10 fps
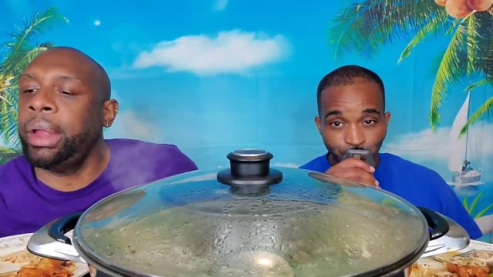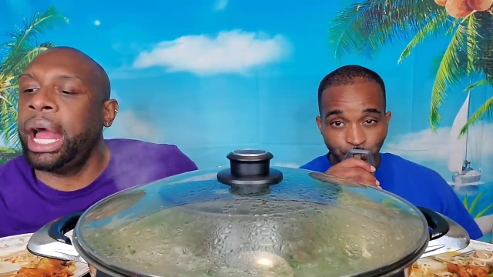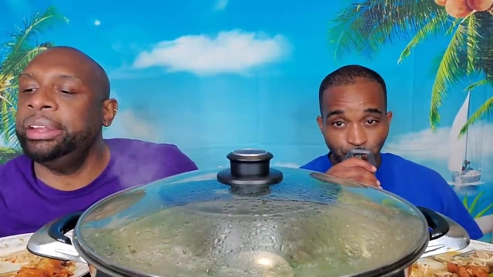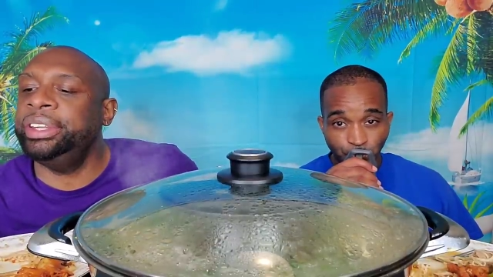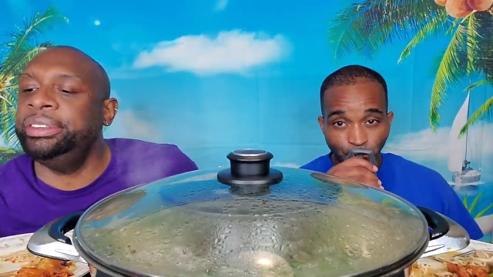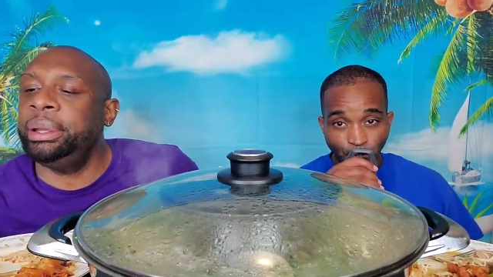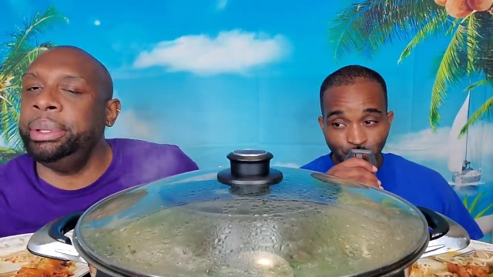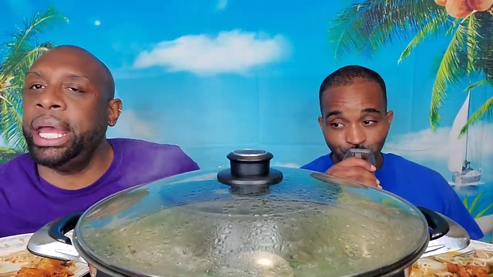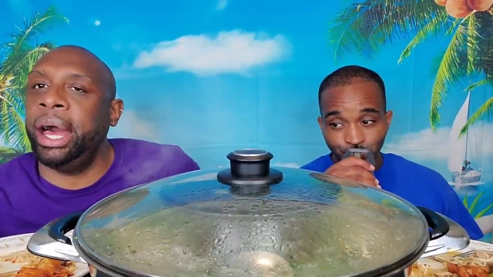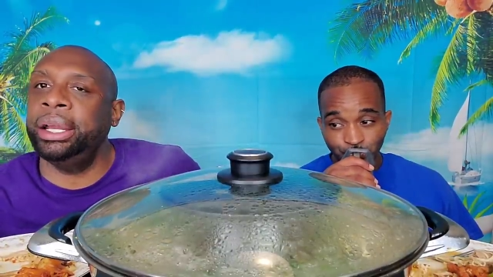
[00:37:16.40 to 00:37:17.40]
Speaker 1: I see some
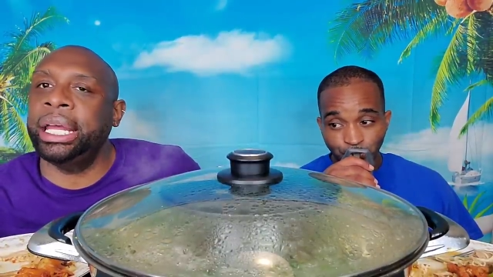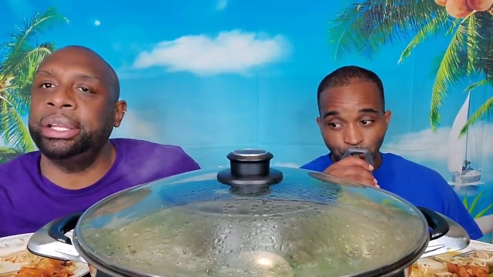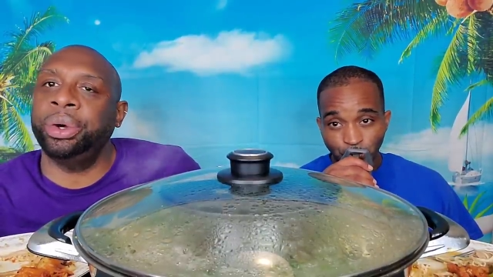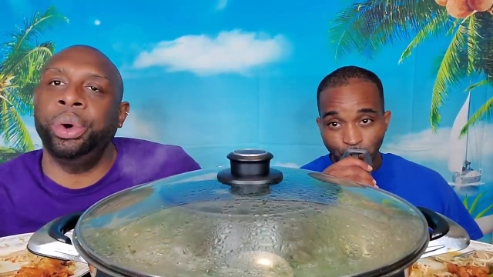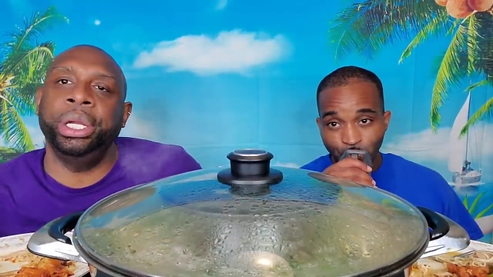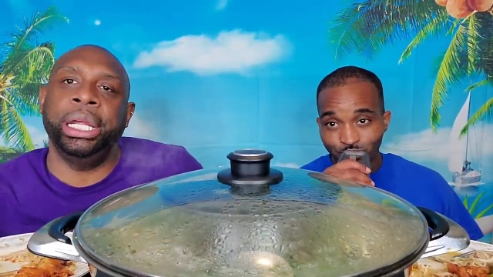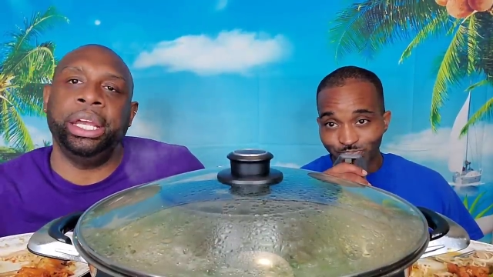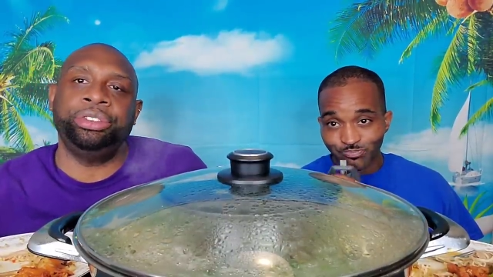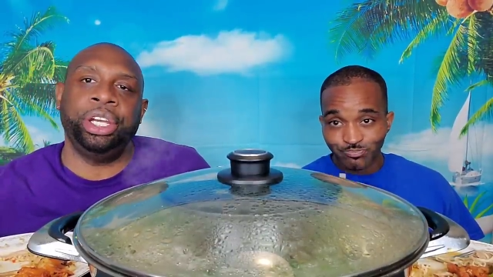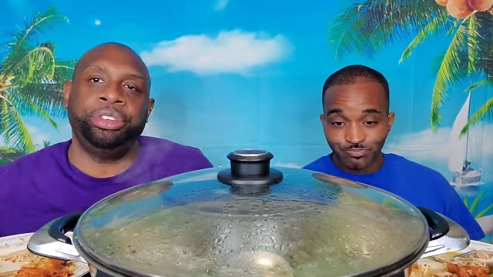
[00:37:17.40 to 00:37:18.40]
of y'all got to order the
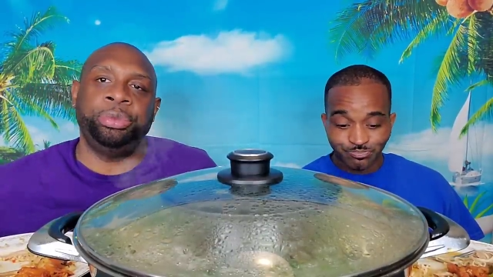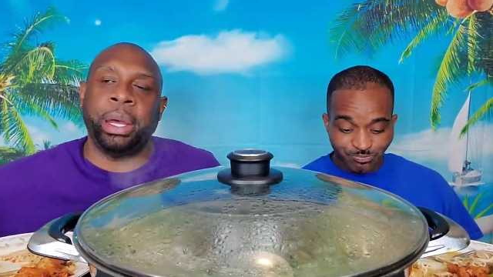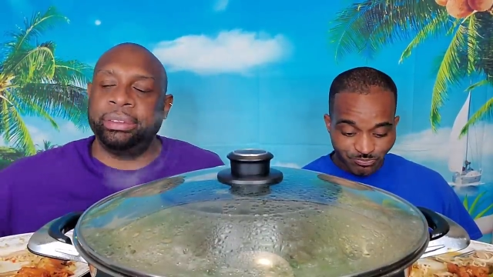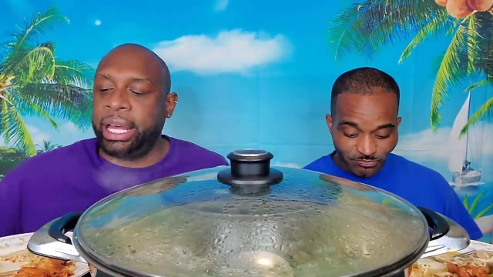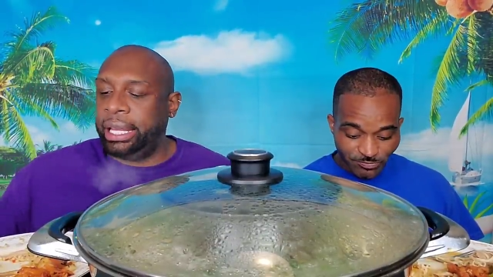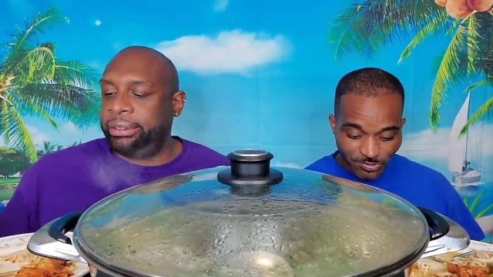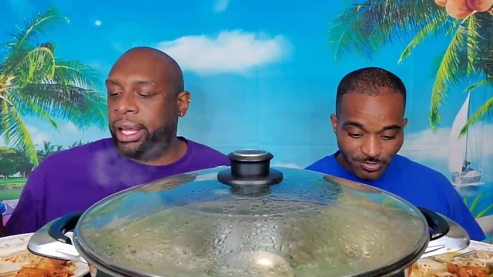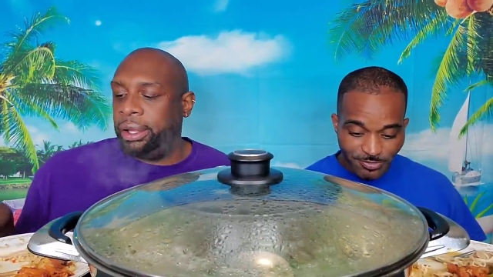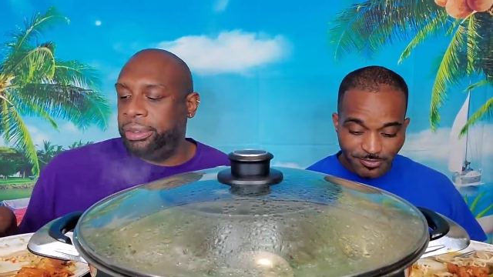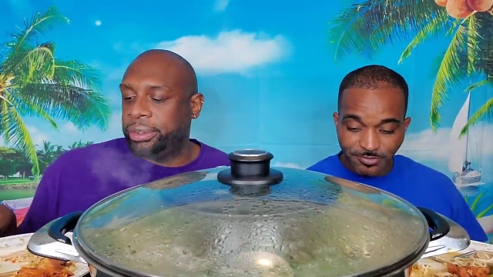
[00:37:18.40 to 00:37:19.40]
extra spicy hot
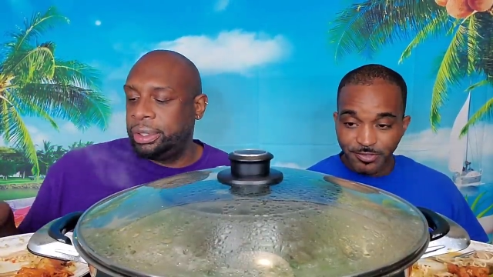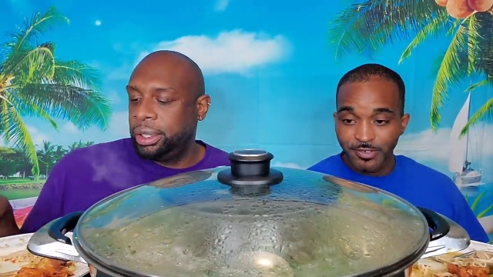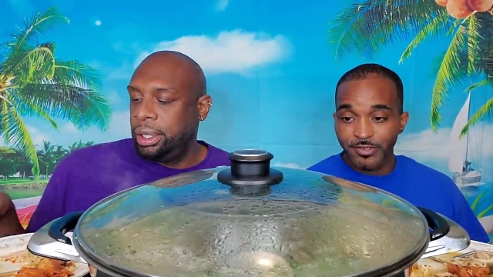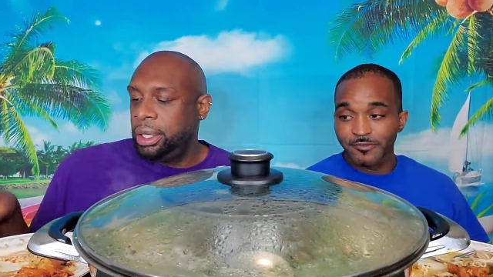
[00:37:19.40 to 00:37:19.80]
sauce.